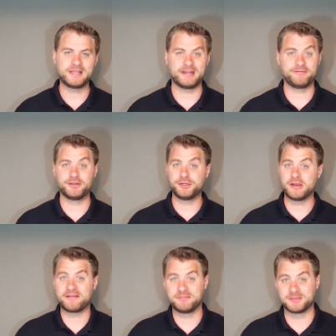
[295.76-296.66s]
And then if you do
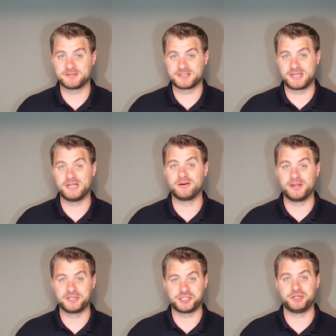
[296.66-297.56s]
have mosquito
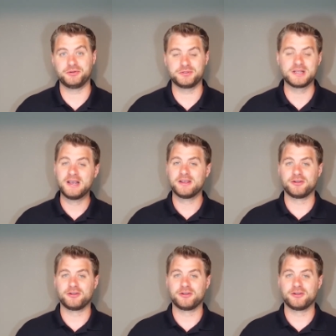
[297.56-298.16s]
issues,